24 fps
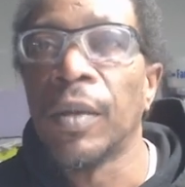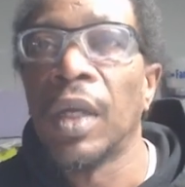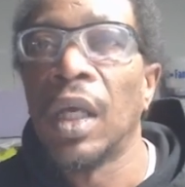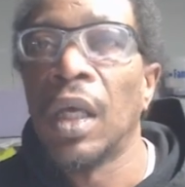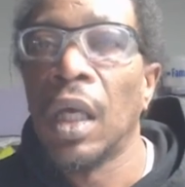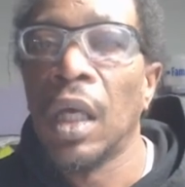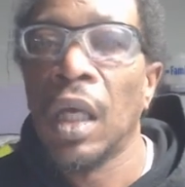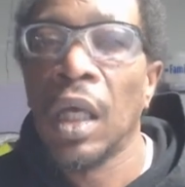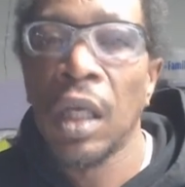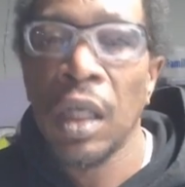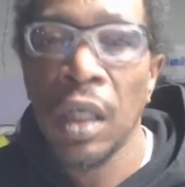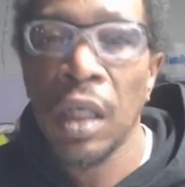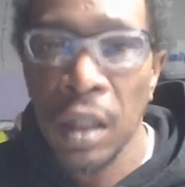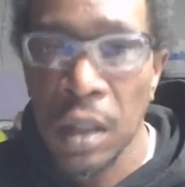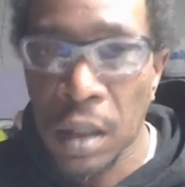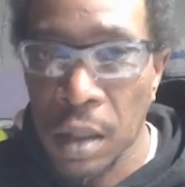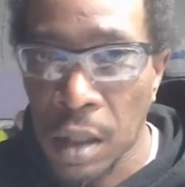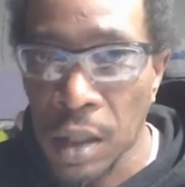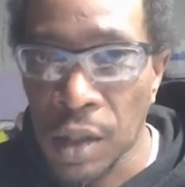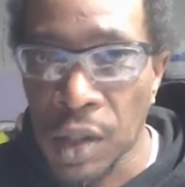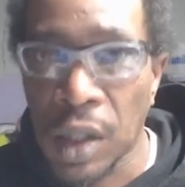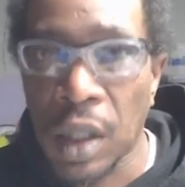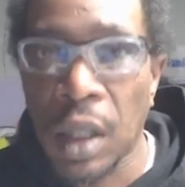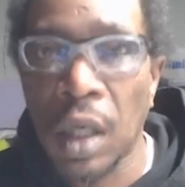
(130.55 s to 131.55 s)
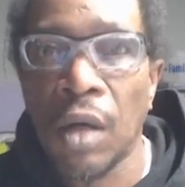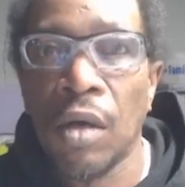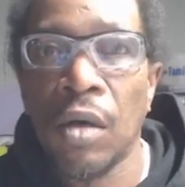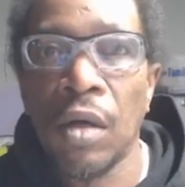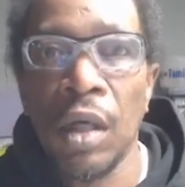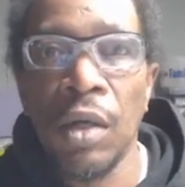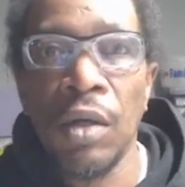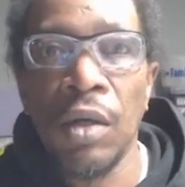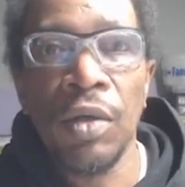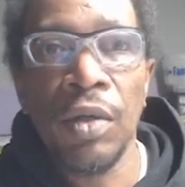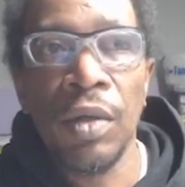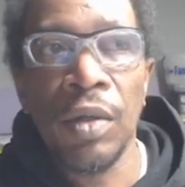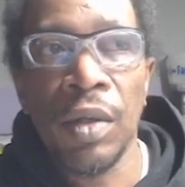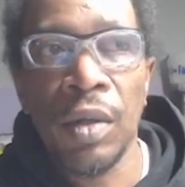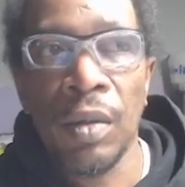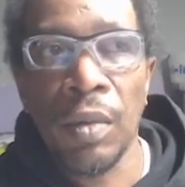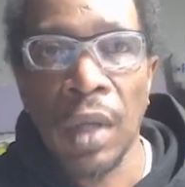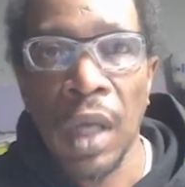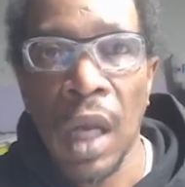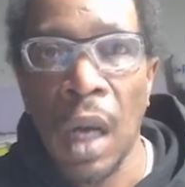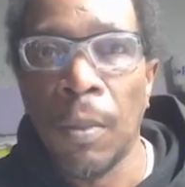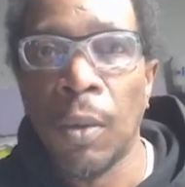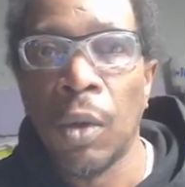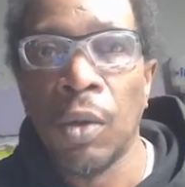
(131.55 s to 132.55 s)
and the security
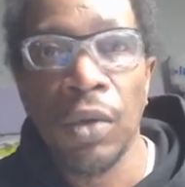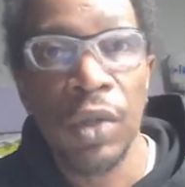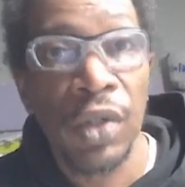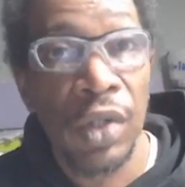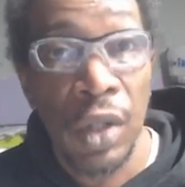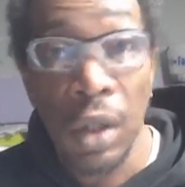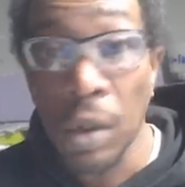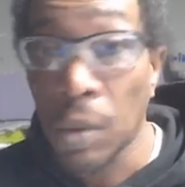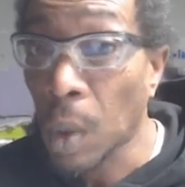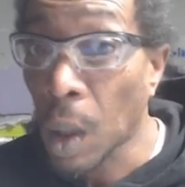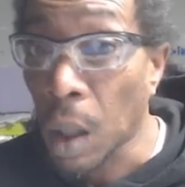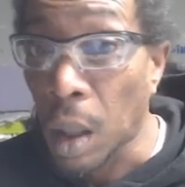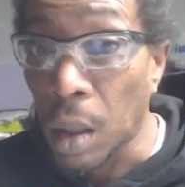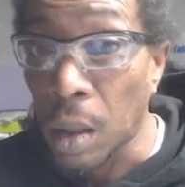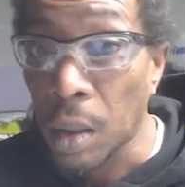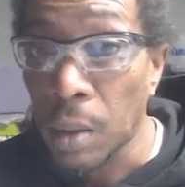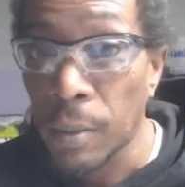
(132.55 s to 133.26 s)
camera would still work.